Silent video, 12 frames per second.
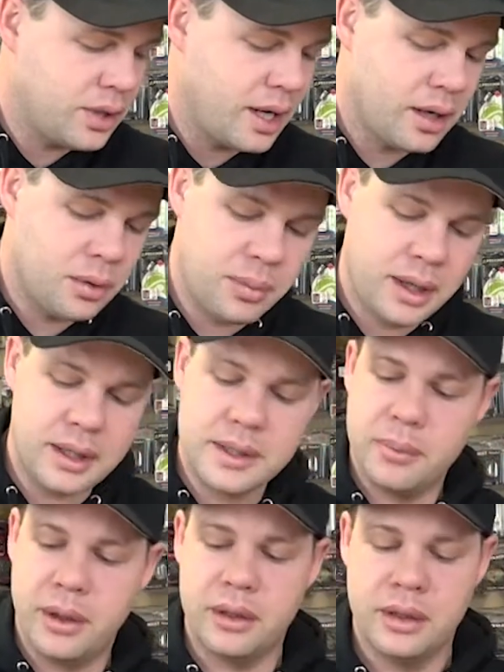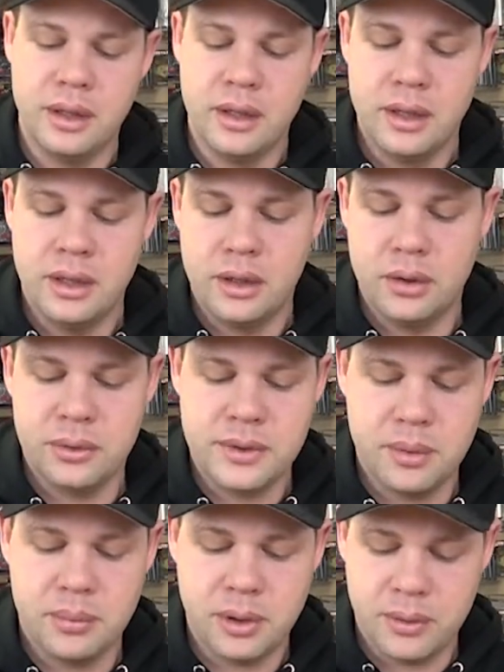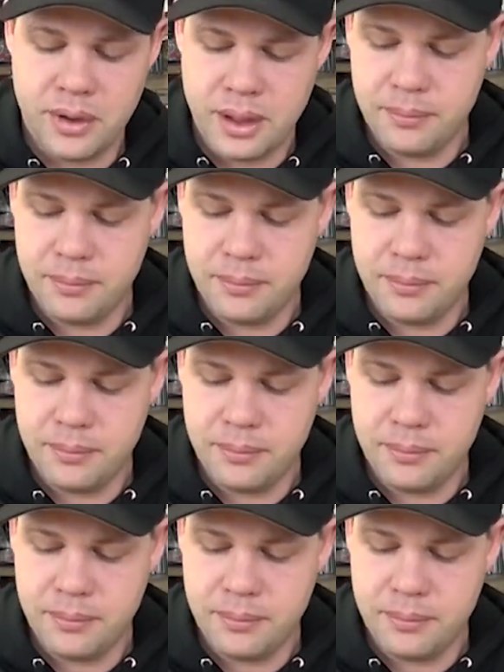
chatter baits, but you know, simply with